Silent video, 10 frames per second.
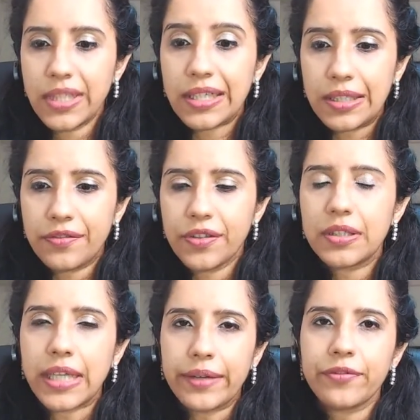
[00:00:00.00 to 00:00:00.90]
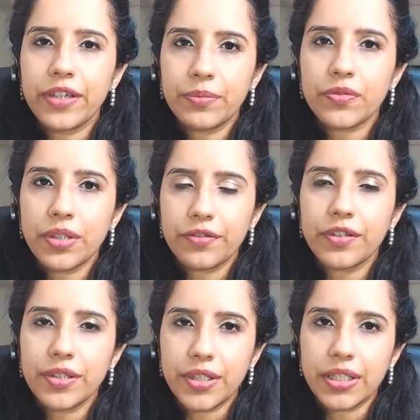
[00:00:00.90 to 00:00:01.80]
there are different time frames for
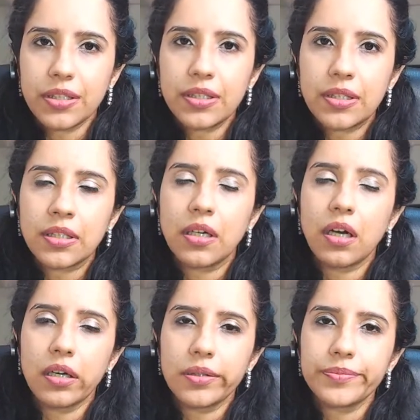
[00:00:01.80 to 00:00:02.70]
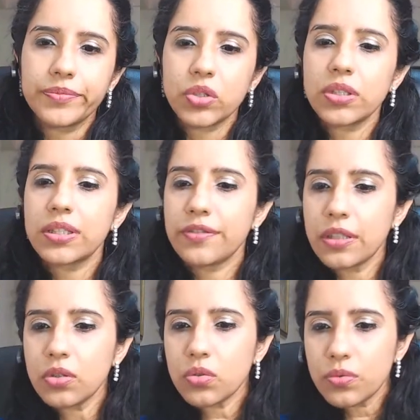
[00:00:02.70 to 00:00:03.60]
different stages. So it's
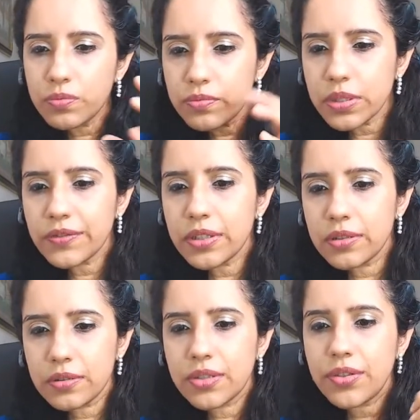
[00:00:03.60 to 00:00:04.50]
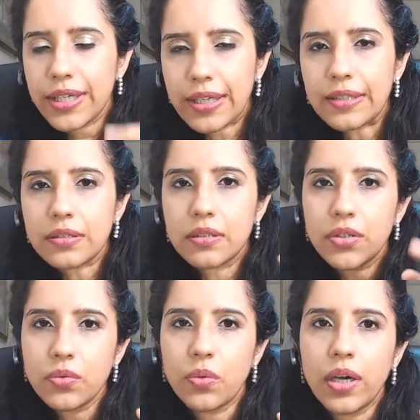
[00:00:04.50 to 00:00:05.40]
difficult to give a straight answer
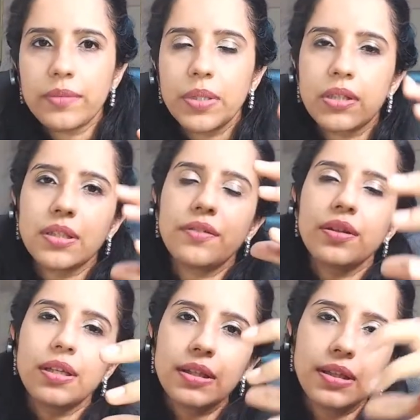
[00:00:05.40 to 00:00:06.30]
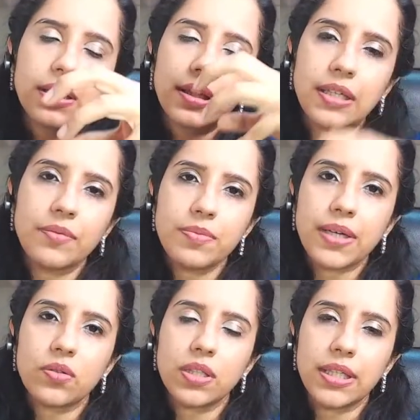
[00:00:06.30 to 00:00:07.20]
to what, because everything then again comes
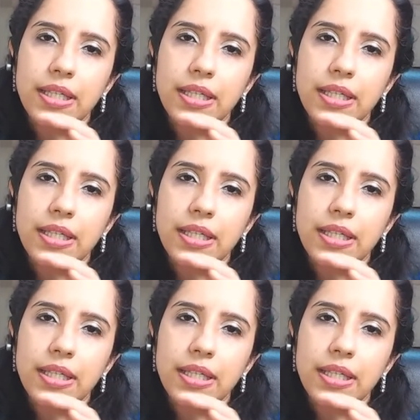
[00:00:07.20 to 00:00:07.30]
back to the